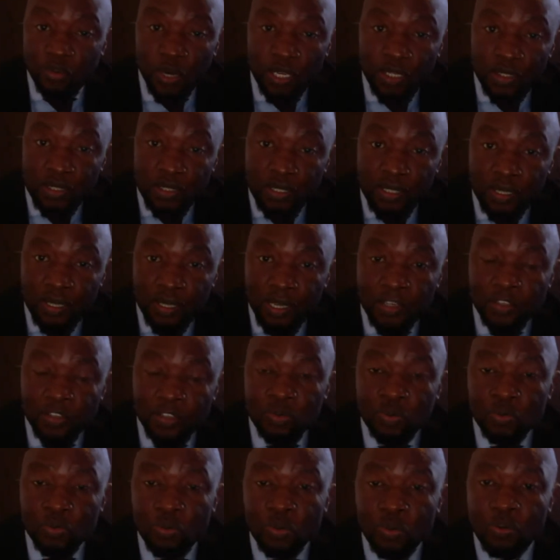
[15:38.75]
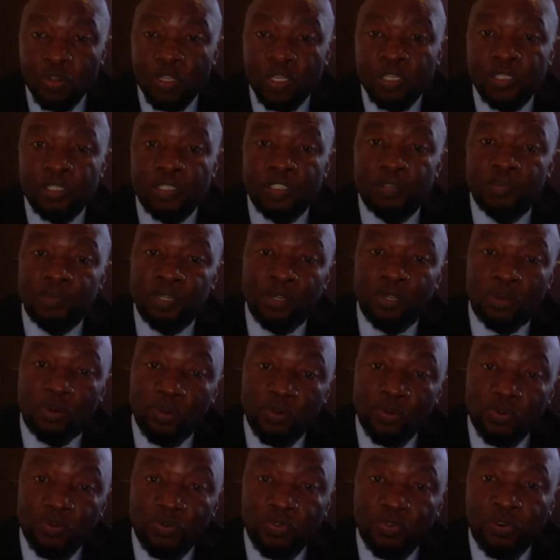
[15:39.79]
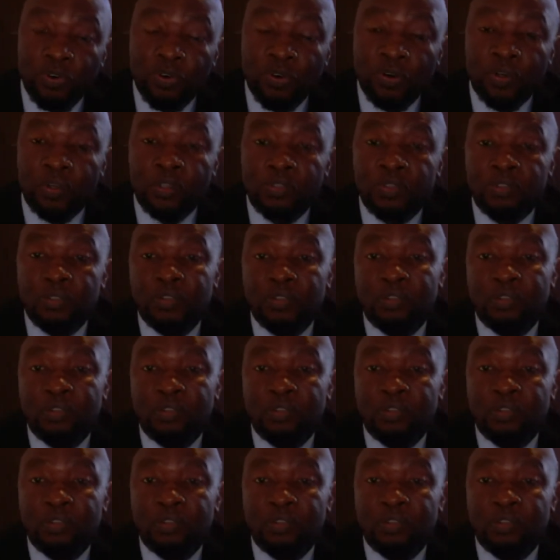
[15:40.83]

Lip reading: Once he gets to know that he's being looked for, he